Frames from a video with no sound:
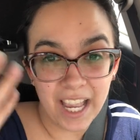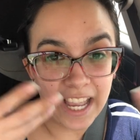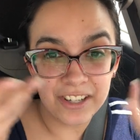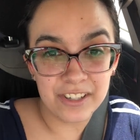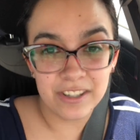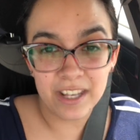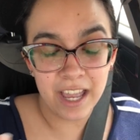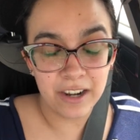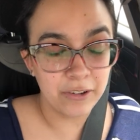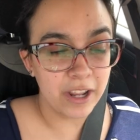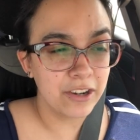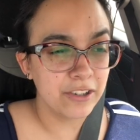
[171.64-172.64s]
I just,
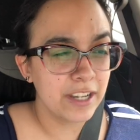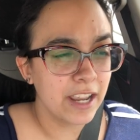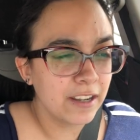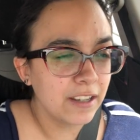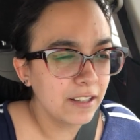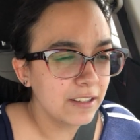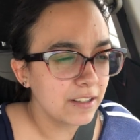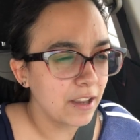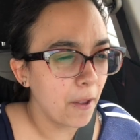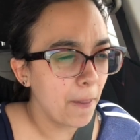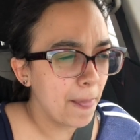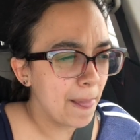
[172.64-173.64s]
I don't understand it,
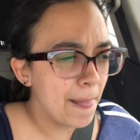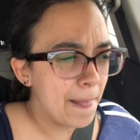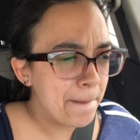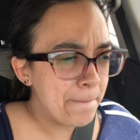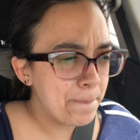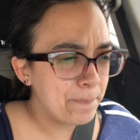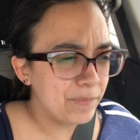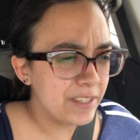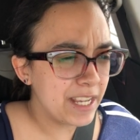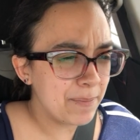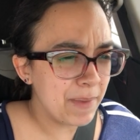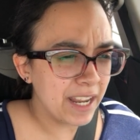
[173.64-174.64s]
so
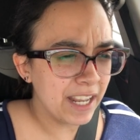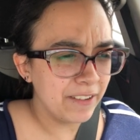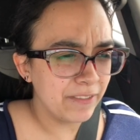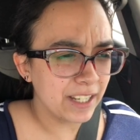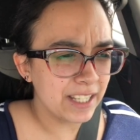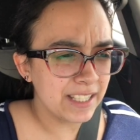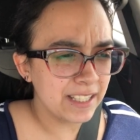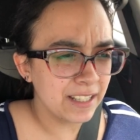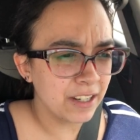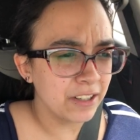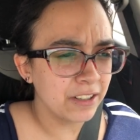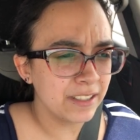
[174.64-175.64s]
didn't make any fucking
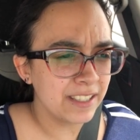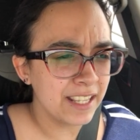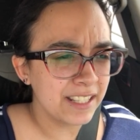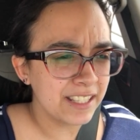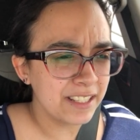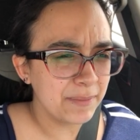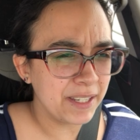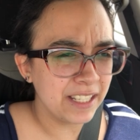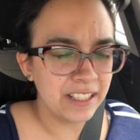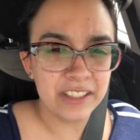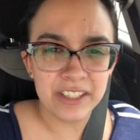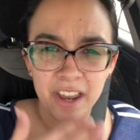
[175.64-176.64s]
er, sense to
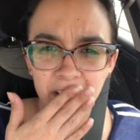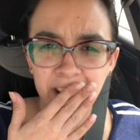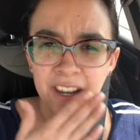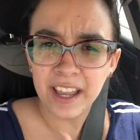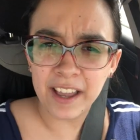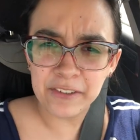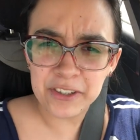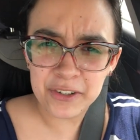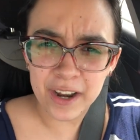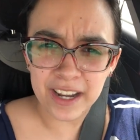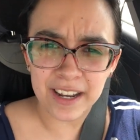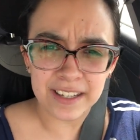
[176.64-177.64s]
me. Sorry, I was
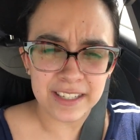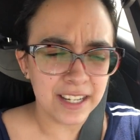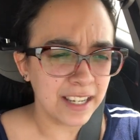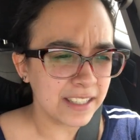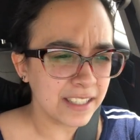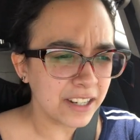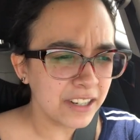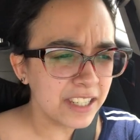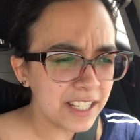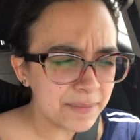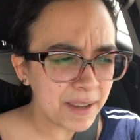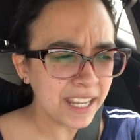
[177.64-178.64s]
trying not to cuss there.
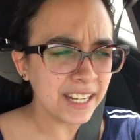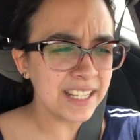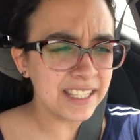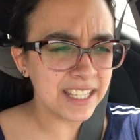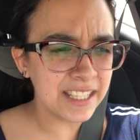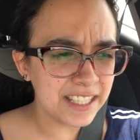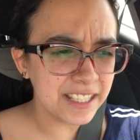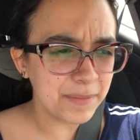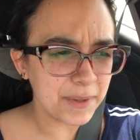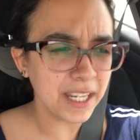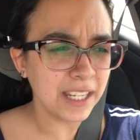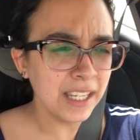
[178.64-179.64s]
Didn't make any sense
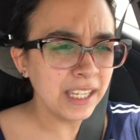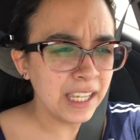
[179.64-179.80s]
to me.